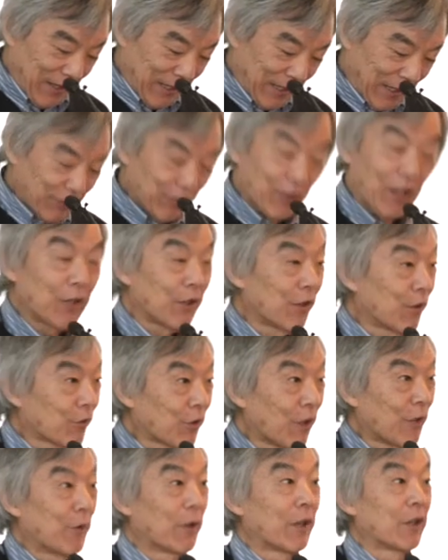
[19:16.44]
Let's,
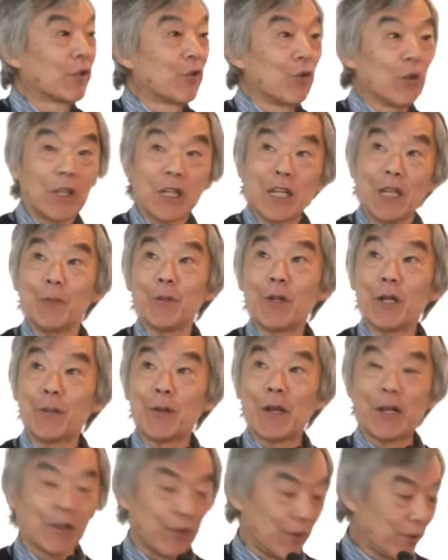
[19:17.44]
so I want to do a little bit
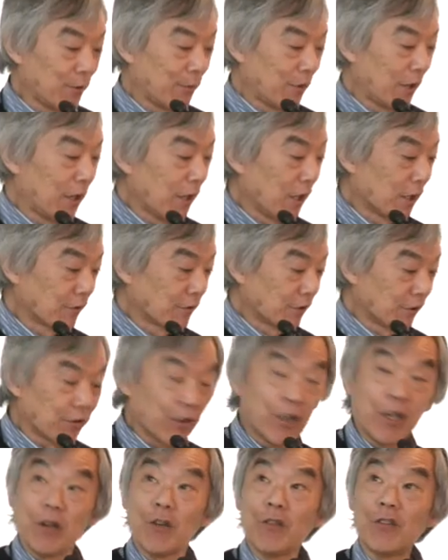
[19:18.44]
about the biology. So
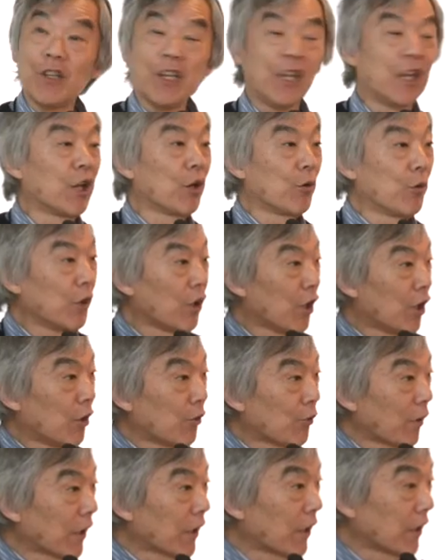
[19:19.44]
here's the ear. We
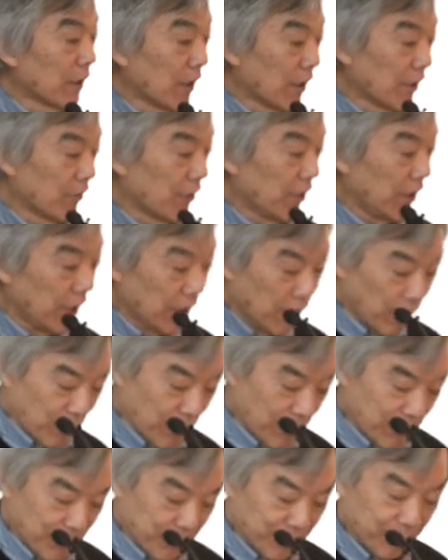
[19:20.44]
all recognize the ear.